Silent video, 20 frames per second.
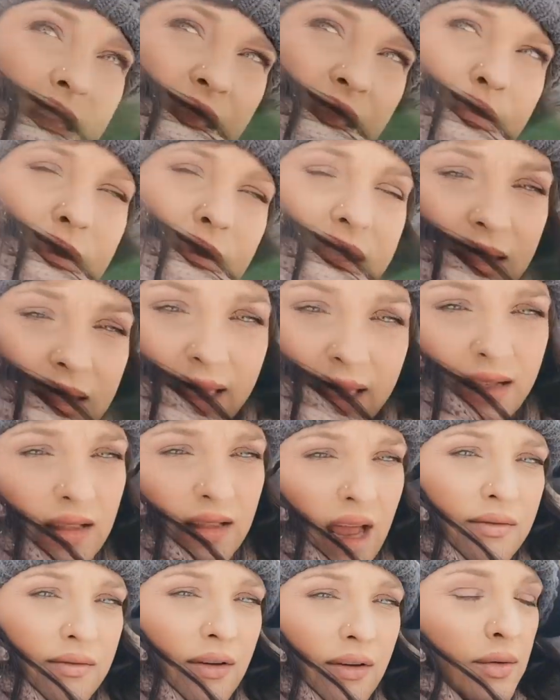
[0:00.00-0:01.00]
me, like a
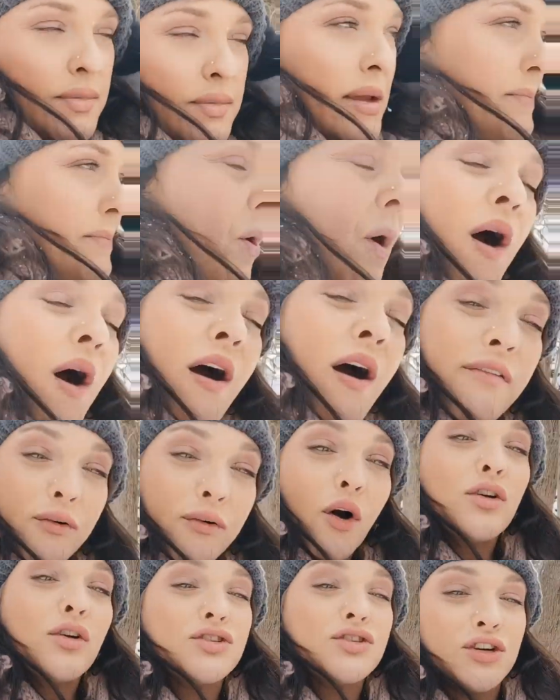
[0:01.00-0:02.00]
lot of other people, offer
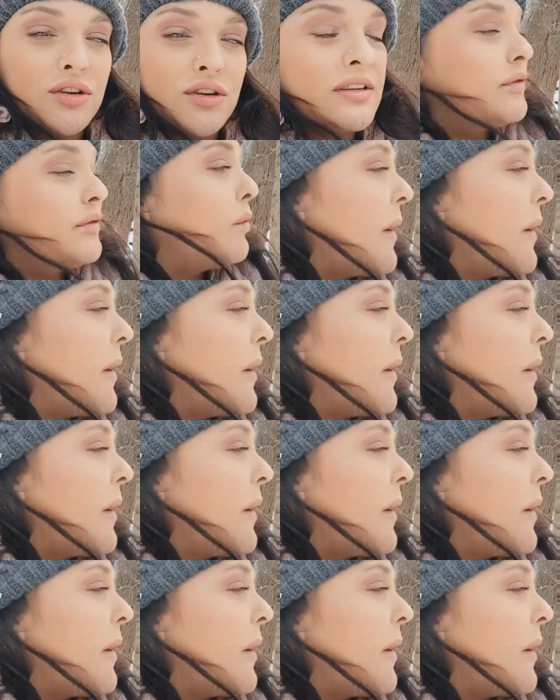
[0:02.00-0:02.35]
alternative